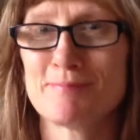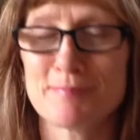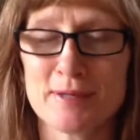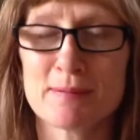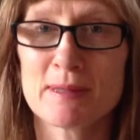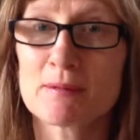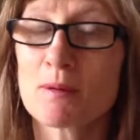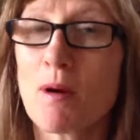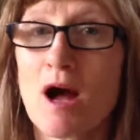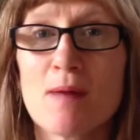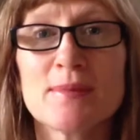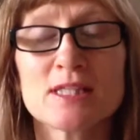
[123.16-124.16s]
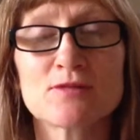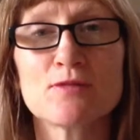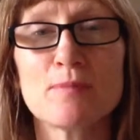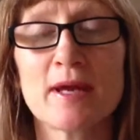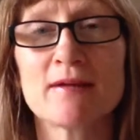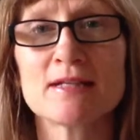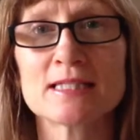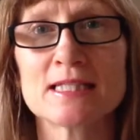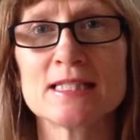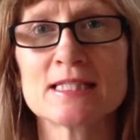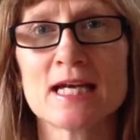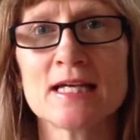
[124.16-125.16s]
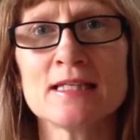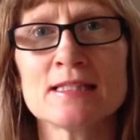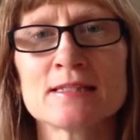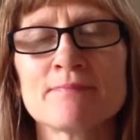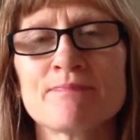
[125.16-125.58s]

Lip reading: big requirements from parents these days.